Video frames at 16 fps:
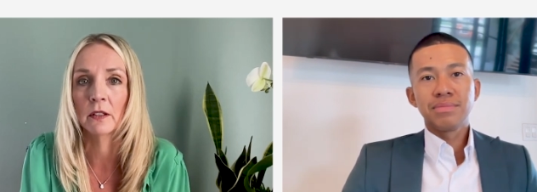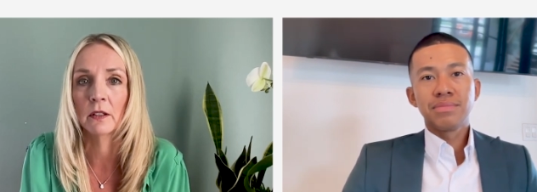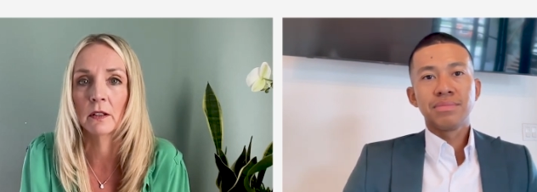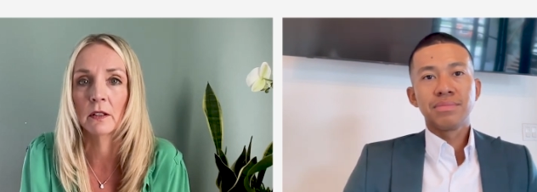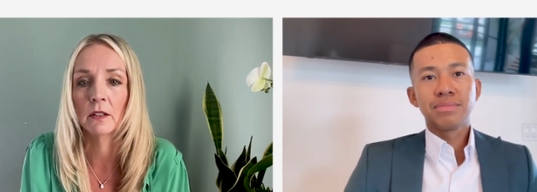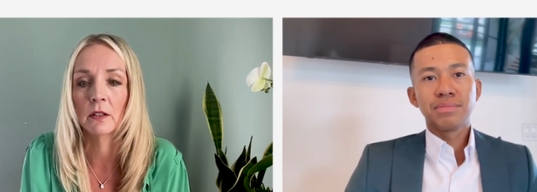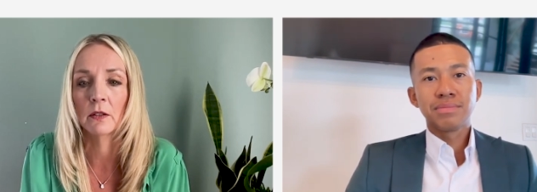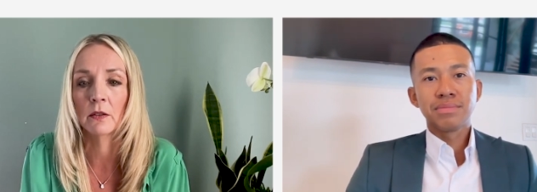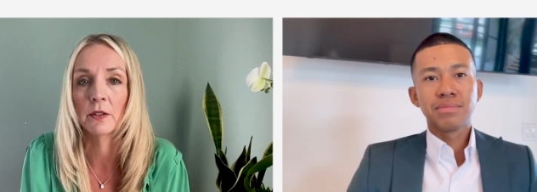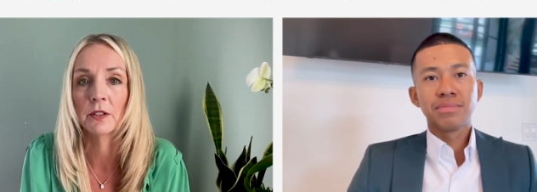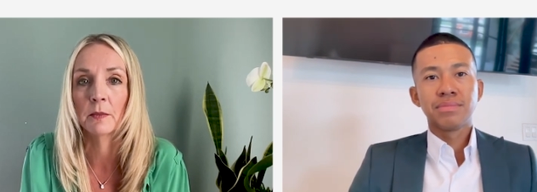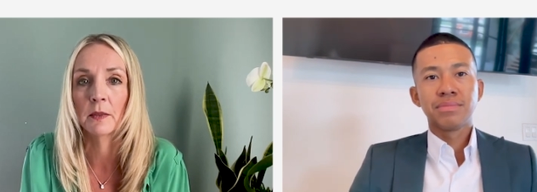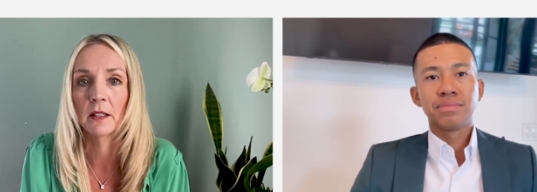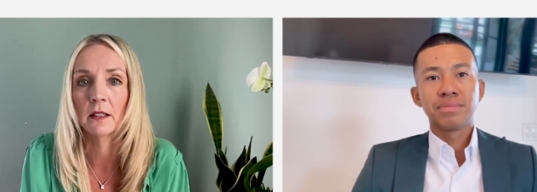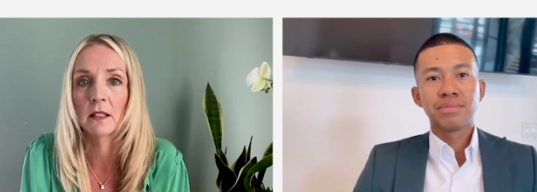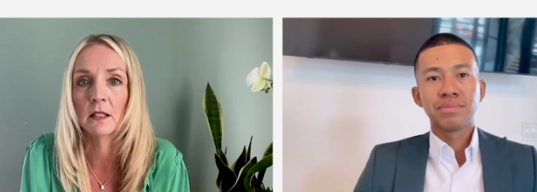Speaker 1: to to
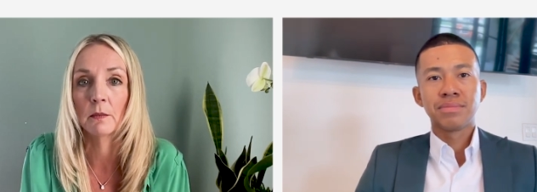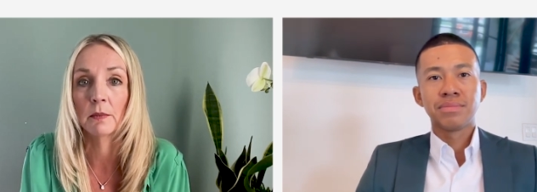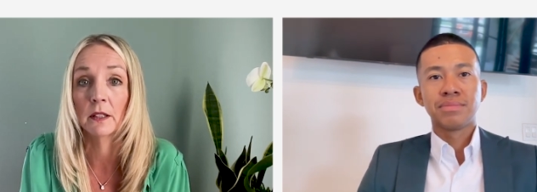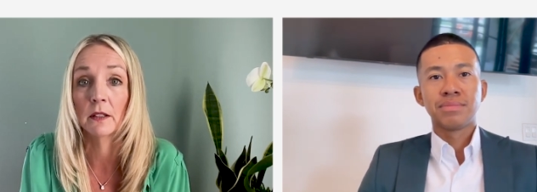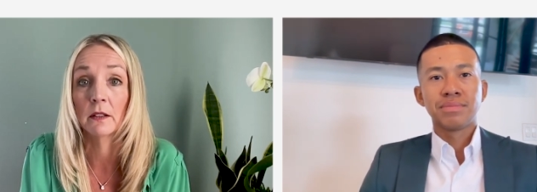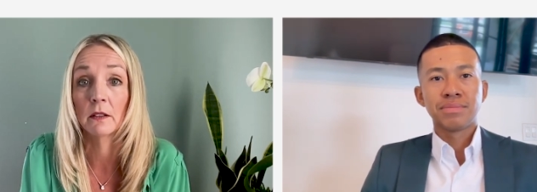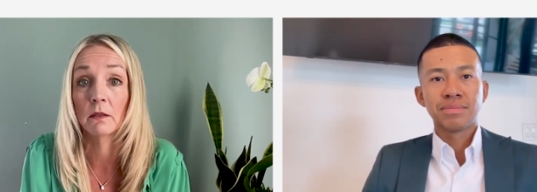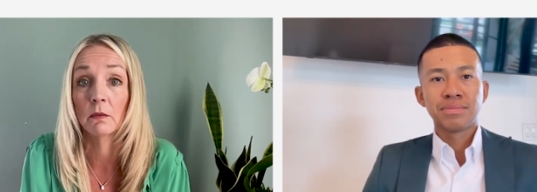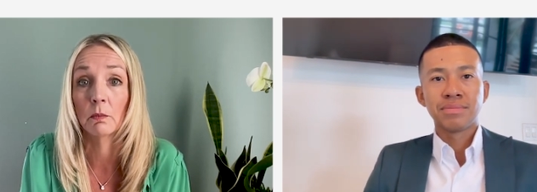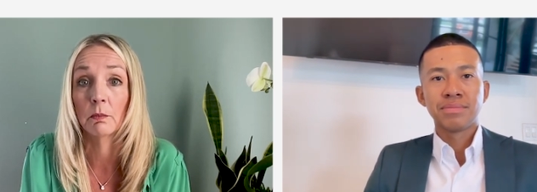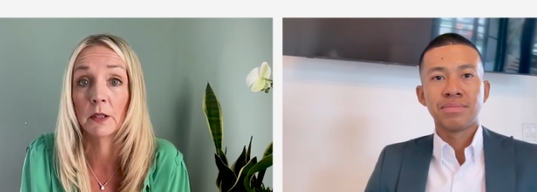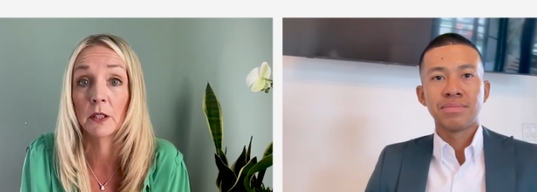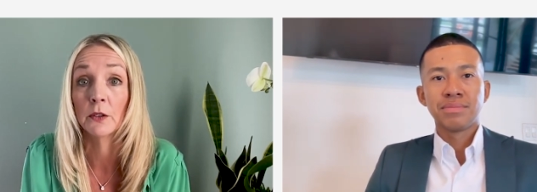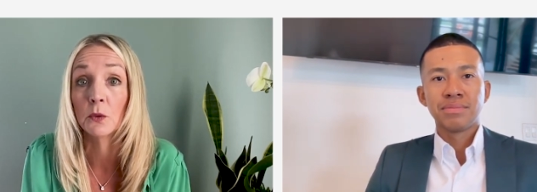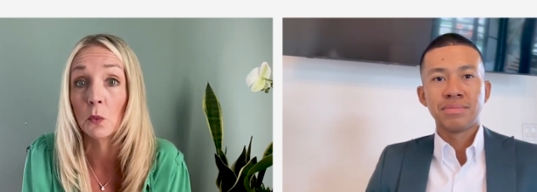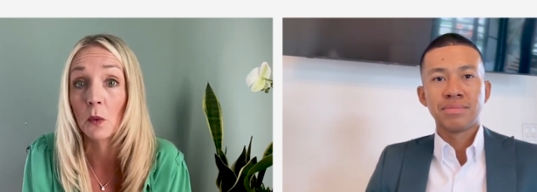ultimately to build
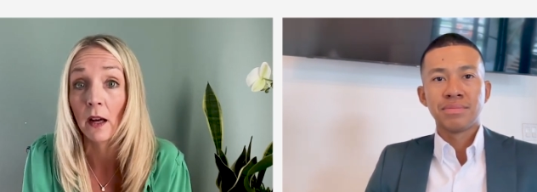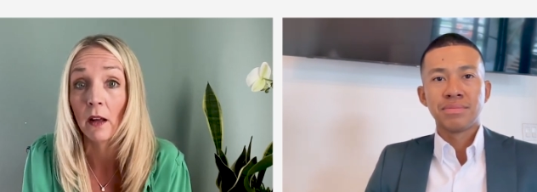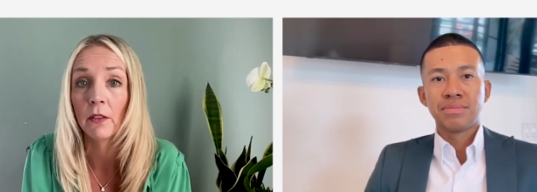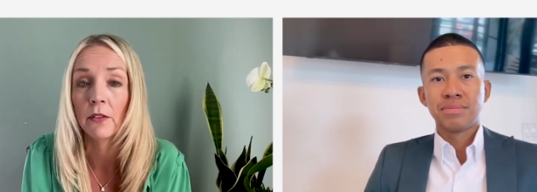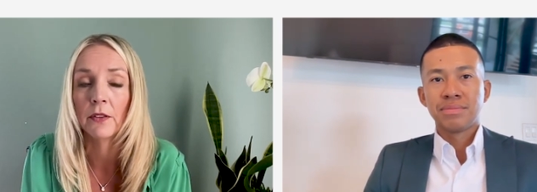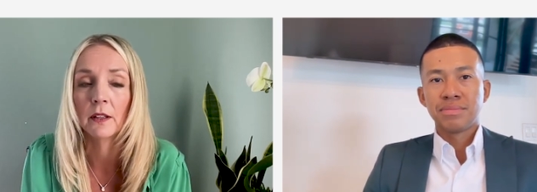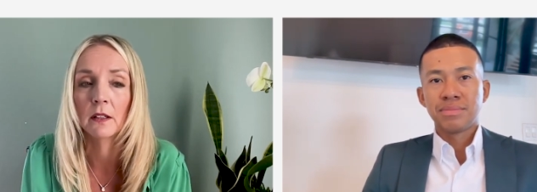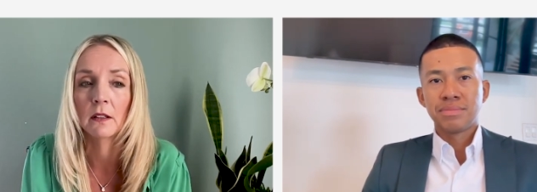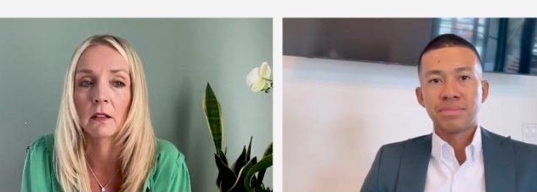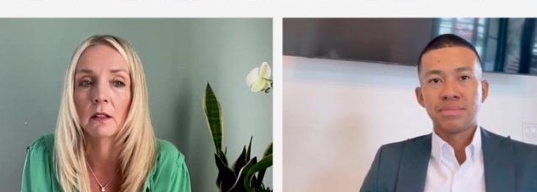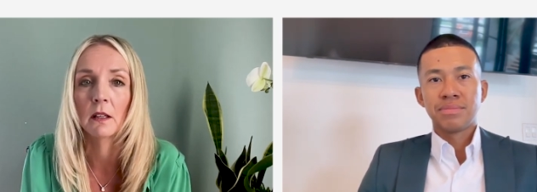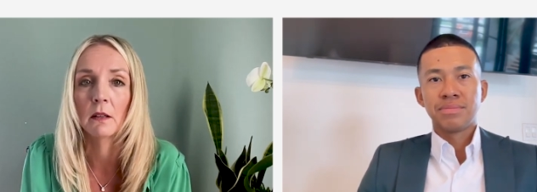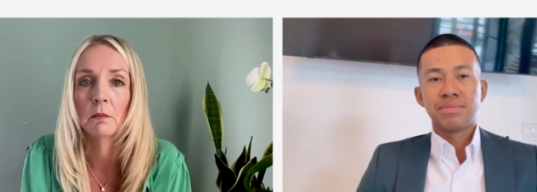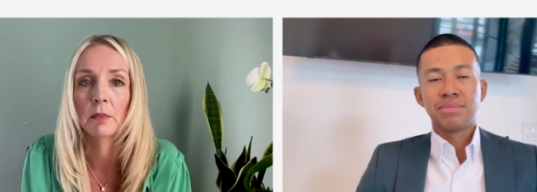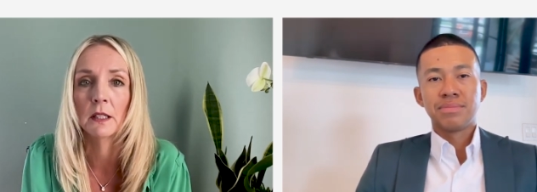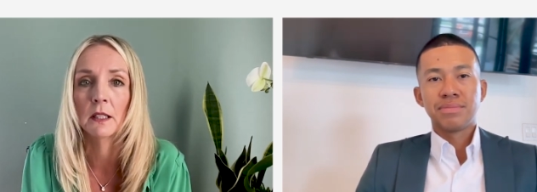build wealth and
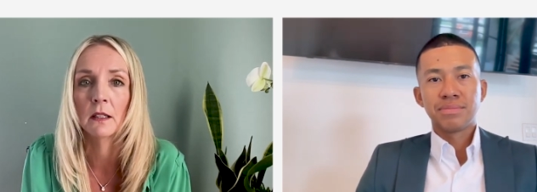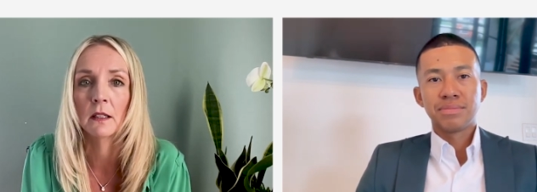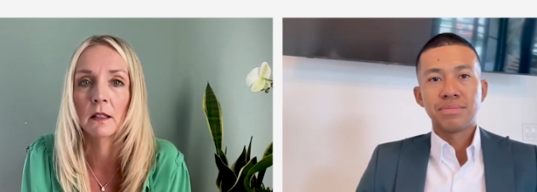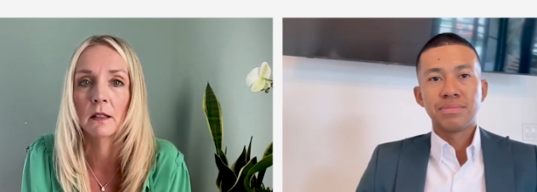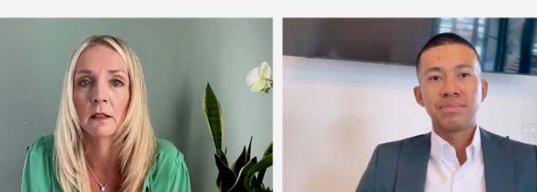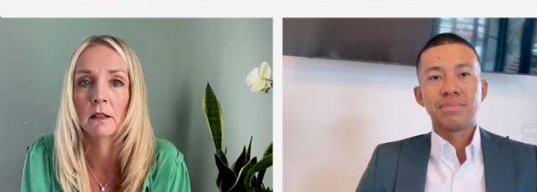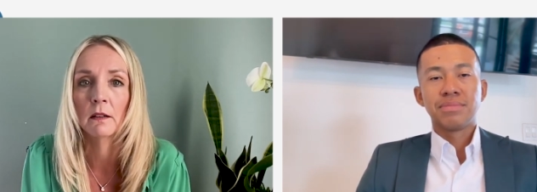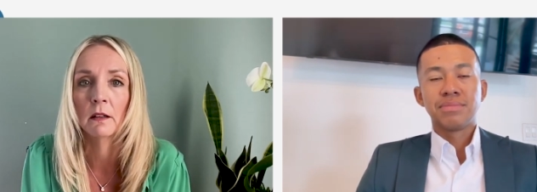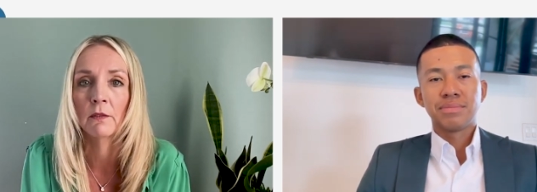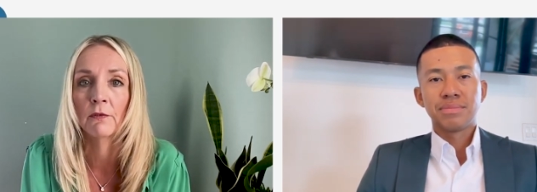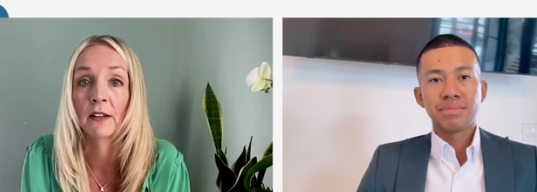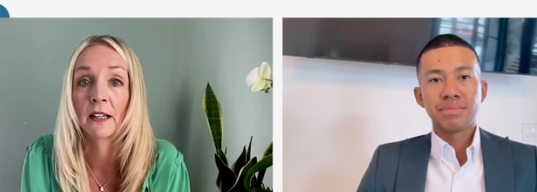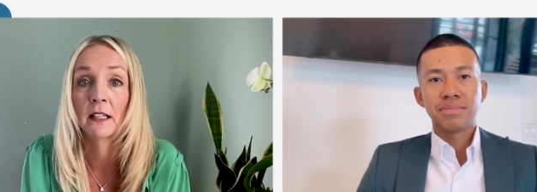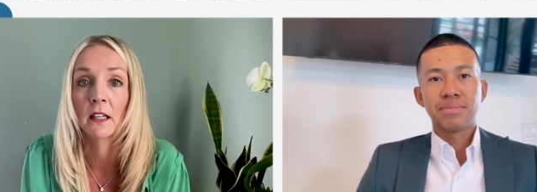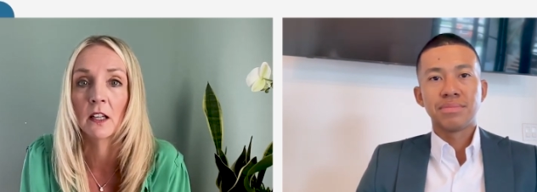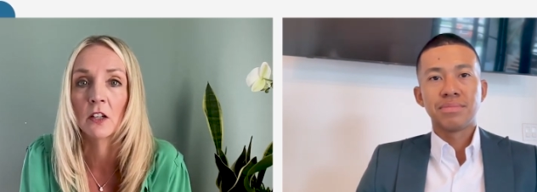and be a, a
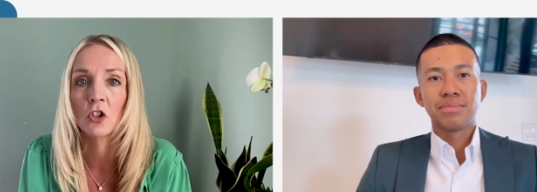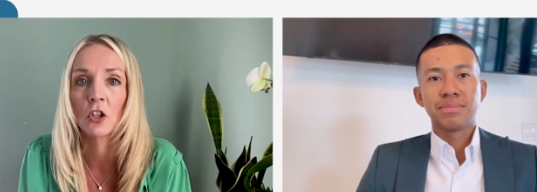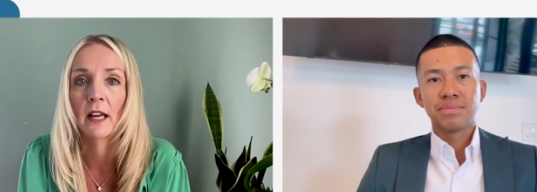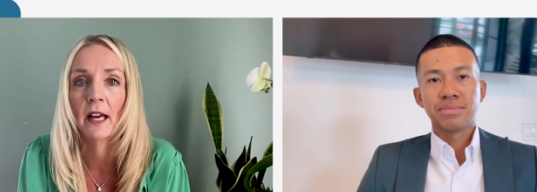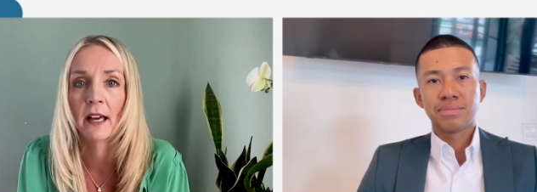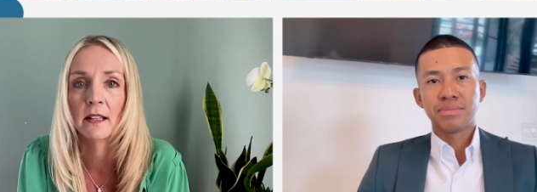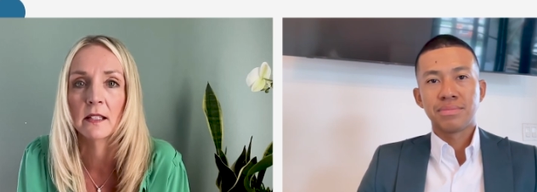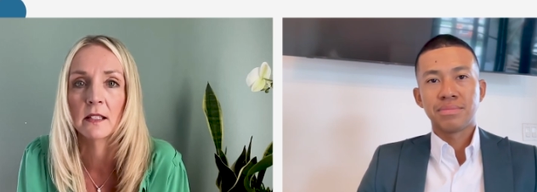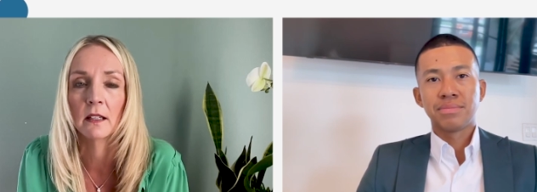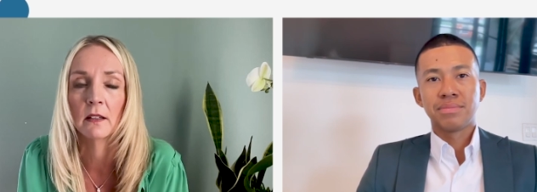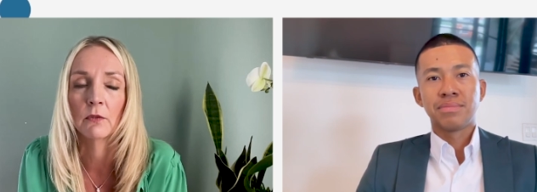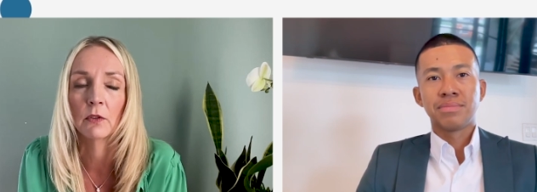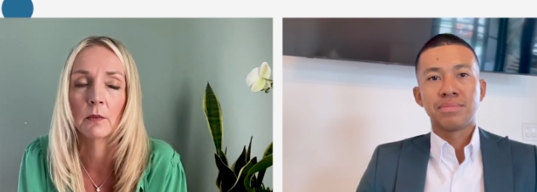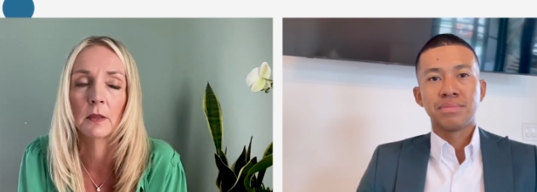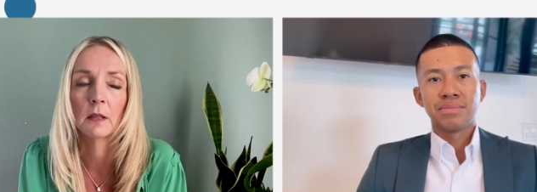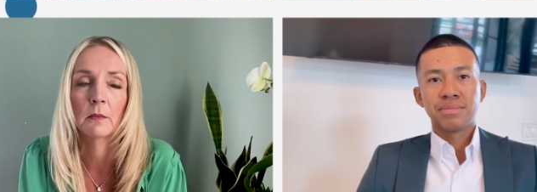financial asset
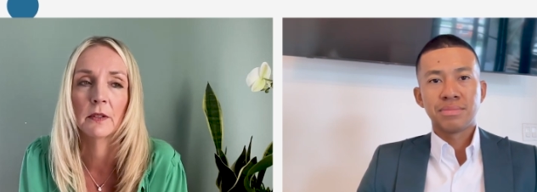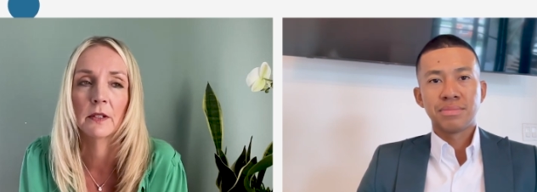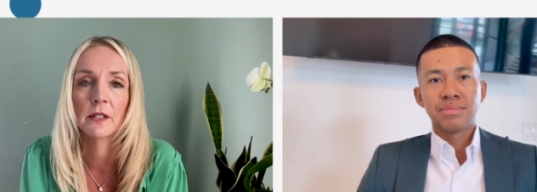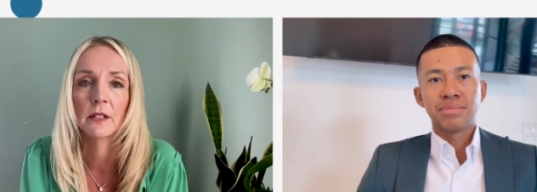for people.